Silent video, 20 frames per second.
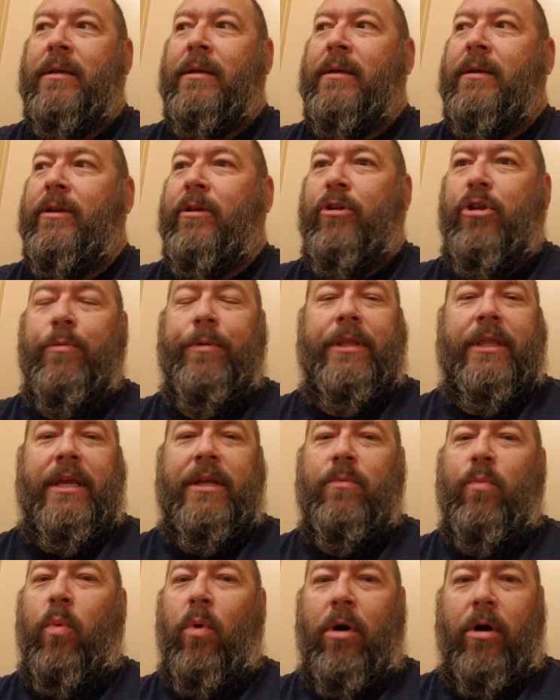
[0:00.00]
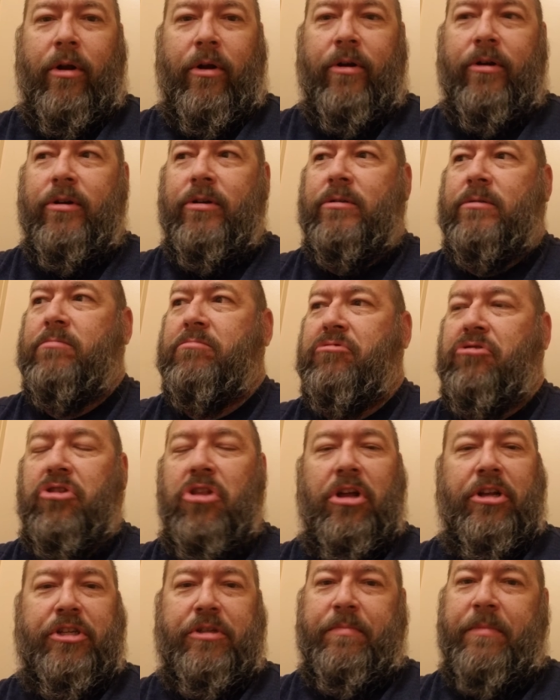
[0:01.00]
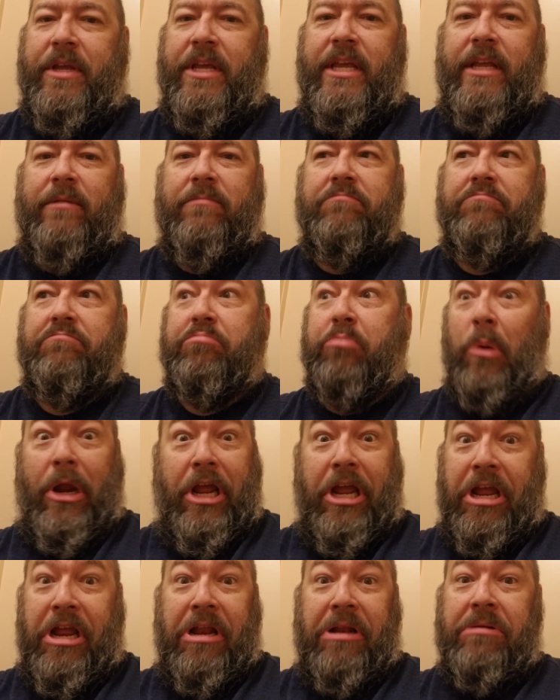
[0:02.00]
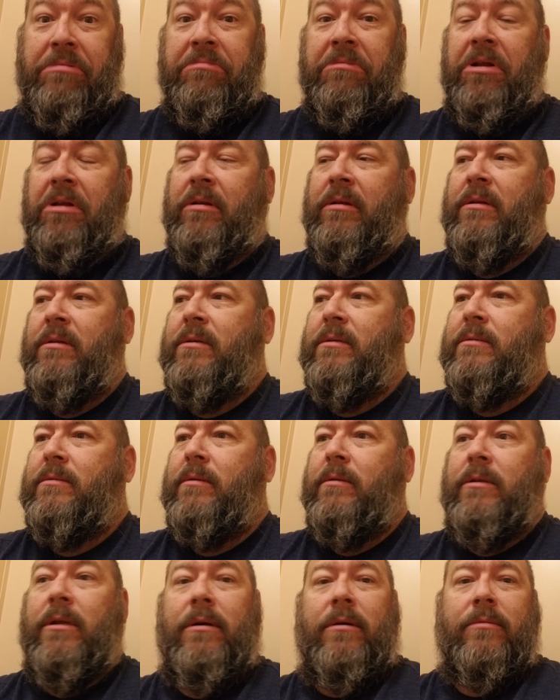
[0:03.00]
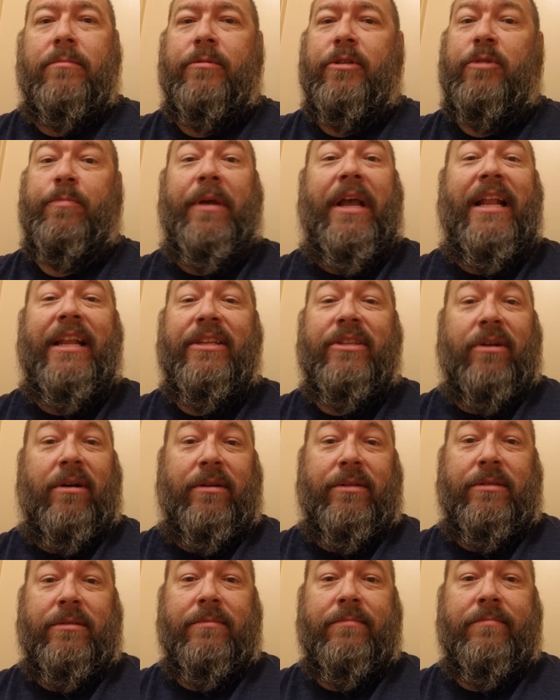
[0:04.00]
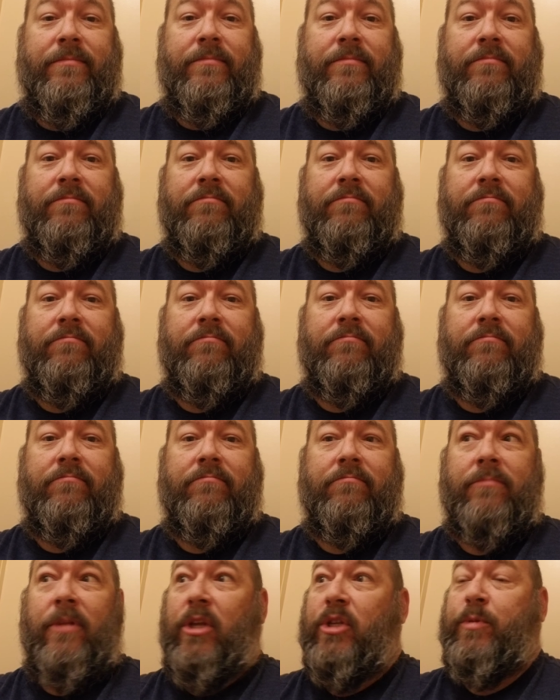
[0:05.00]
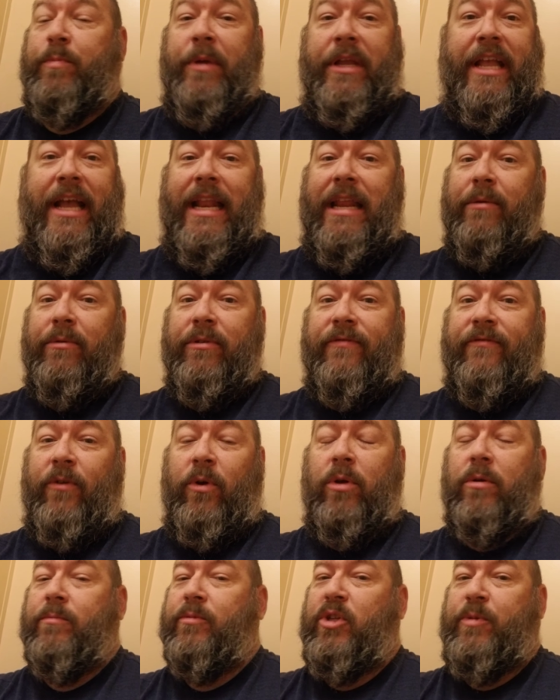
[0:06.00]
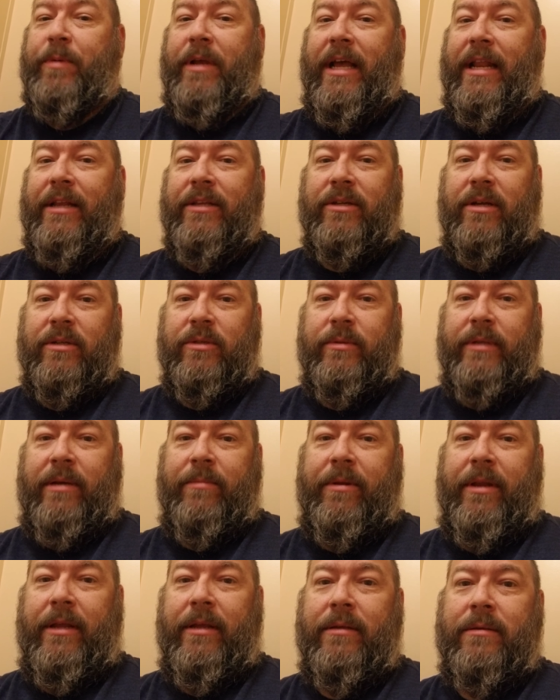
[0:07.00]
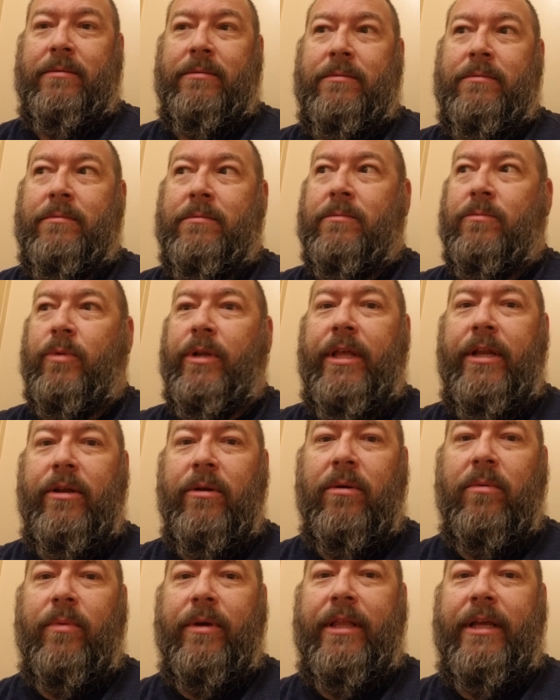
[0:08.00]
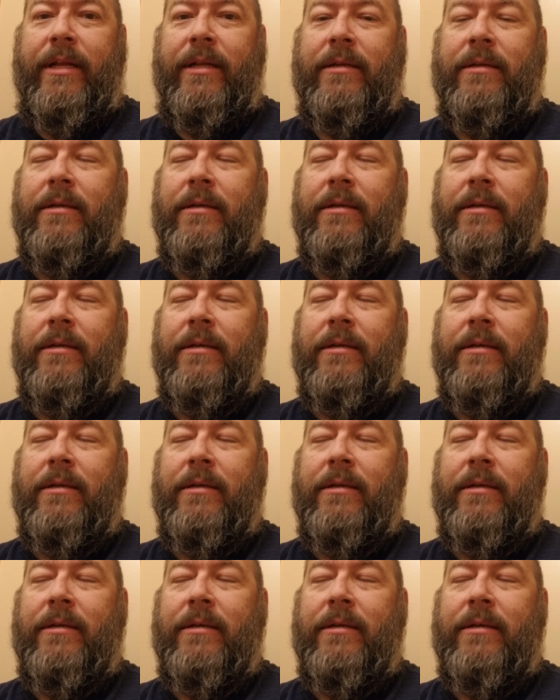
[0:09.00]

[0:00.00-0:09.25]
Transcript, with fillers: You know, you would think water, lunch meat, bread. No, spaghetti sauce Spaghetti was full. Spaghetti sauce was empty. What are they doing with it?